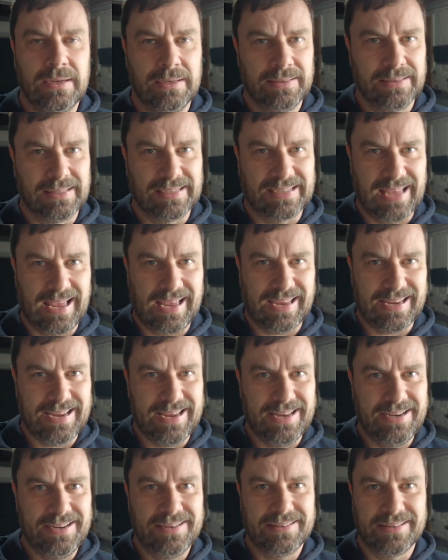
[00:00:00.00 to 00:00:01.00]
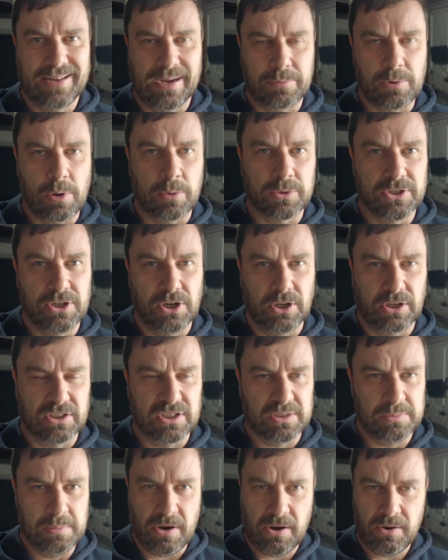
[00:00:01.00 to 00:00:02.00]
the Cayenne that I'm going to look at
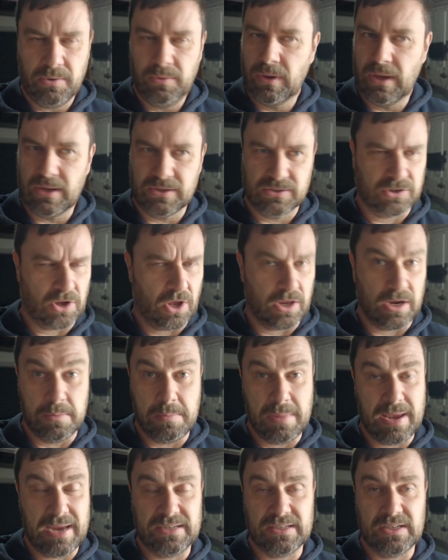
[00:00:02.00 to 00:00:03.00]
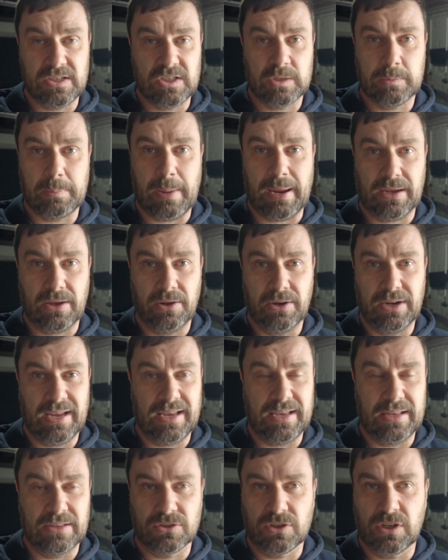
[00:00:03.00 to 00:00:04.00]
tomorrow has got an amazing spec on it.
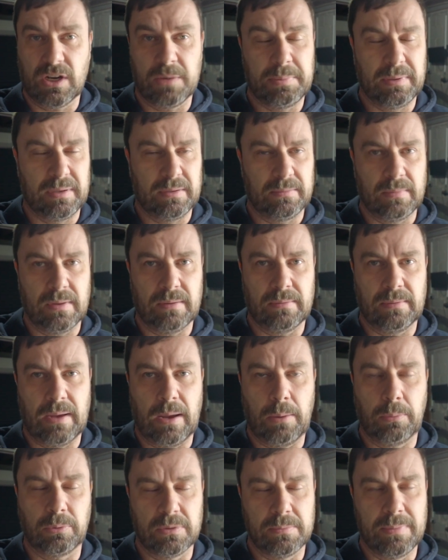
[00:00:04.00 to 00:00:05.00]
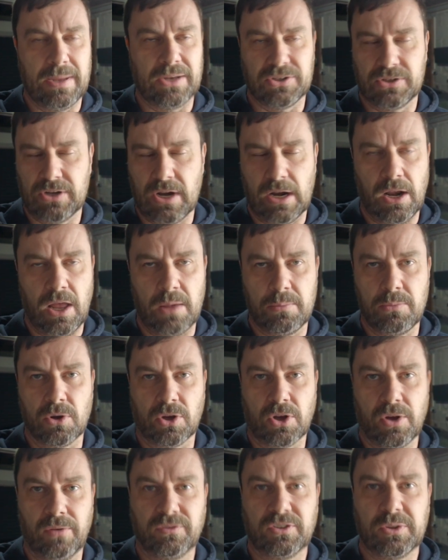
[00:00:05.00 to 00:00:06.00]
It's going to be, I would imagine, a lot more
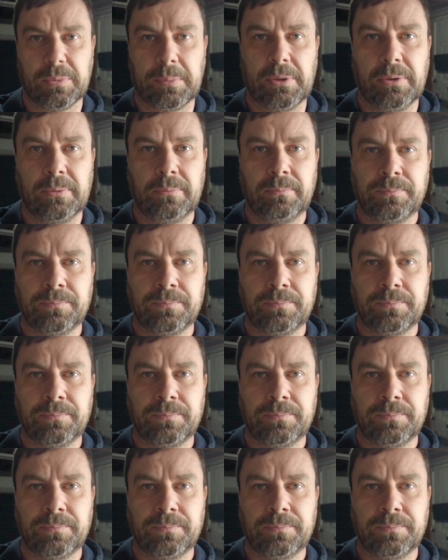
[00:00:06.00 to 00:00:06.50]
comfortable.